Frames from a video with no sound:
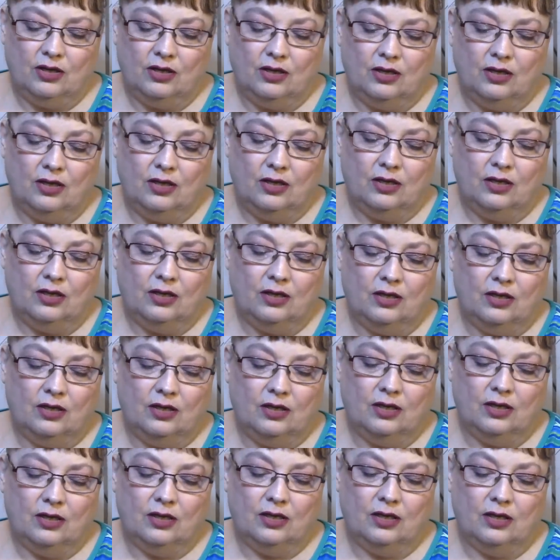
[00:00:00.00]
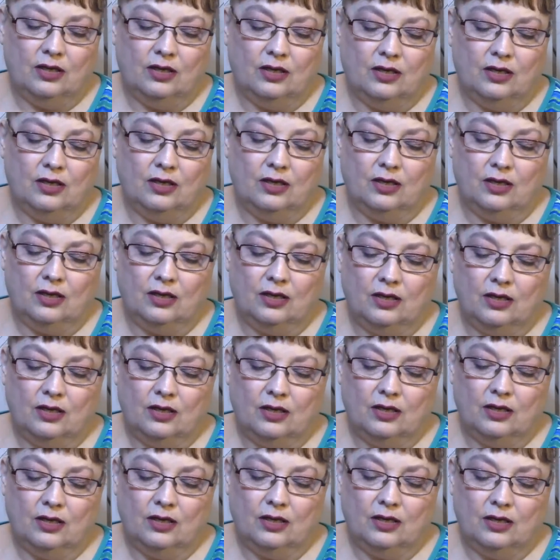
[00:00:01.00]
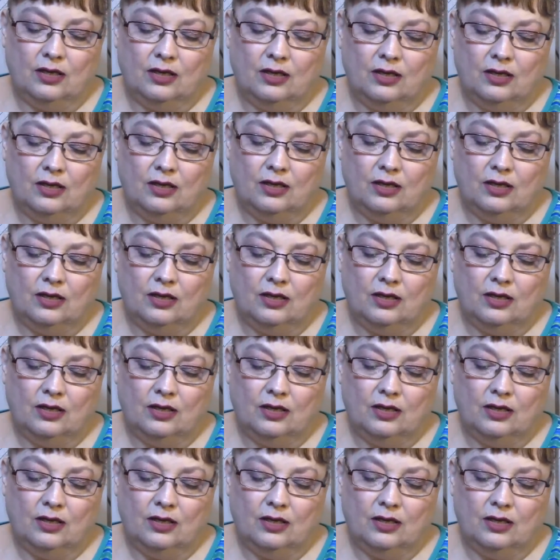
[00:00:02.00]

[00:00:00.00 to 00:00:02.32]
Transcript: Nothing is said.